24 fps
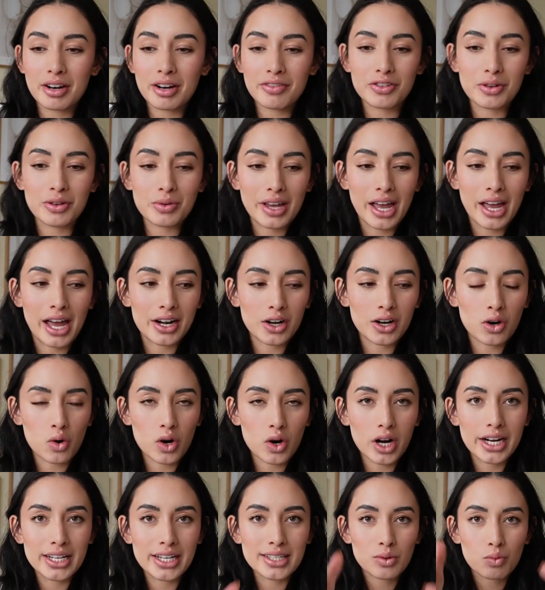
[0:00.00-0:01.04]
a few
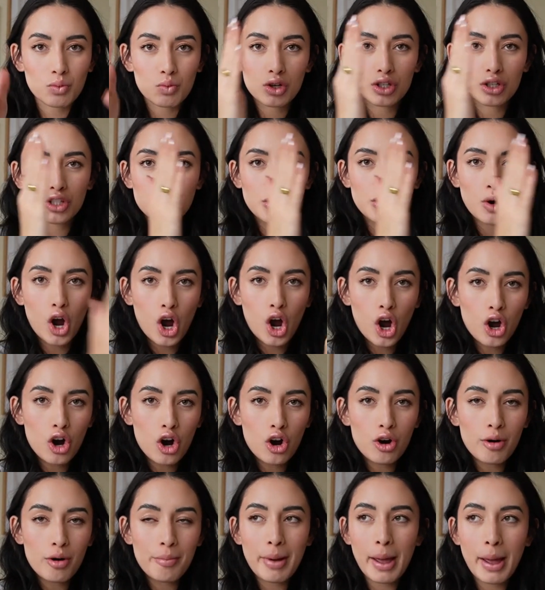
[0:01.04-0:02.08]
categories. We'll do
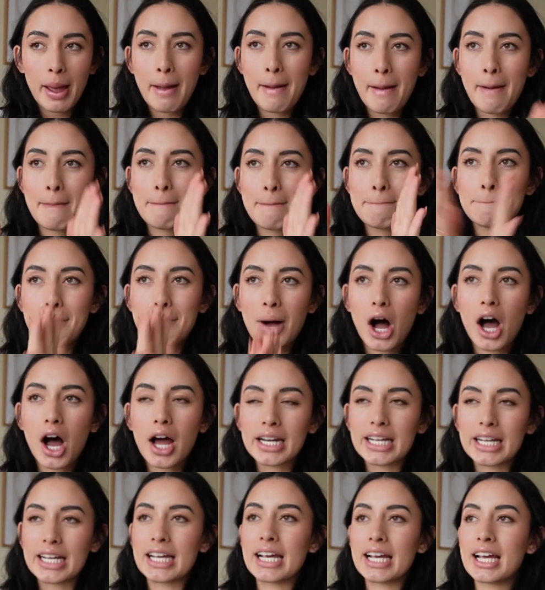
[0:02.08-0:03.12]
home,
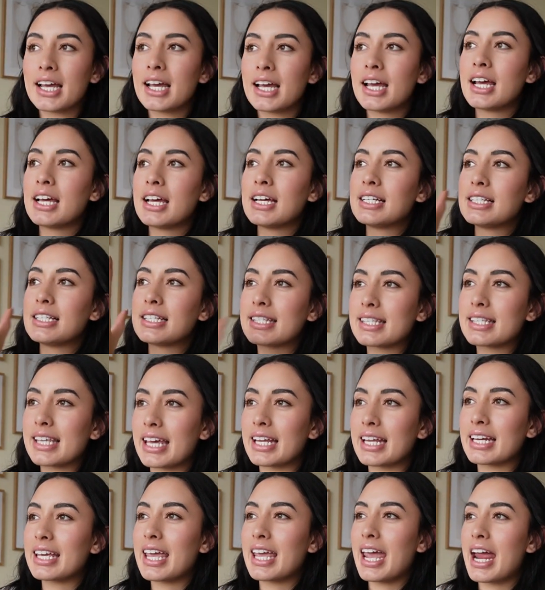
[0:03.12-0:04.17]
body,
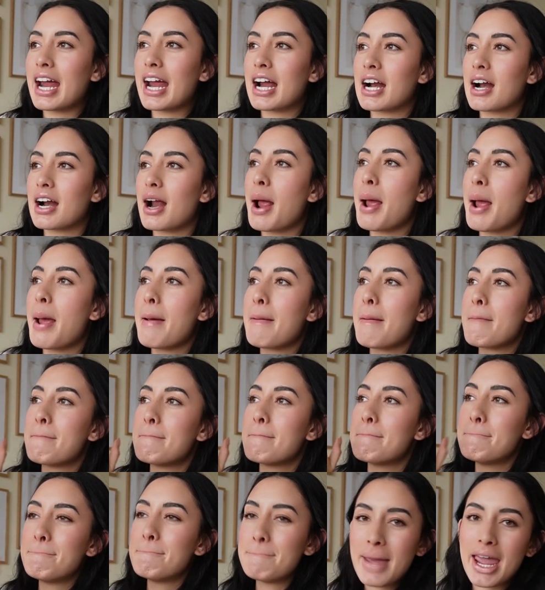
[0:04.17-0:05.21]
skincare,
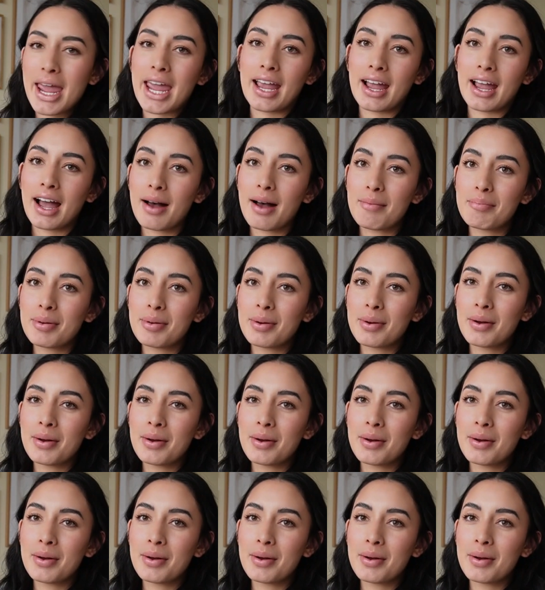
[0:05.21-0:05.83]
makeup.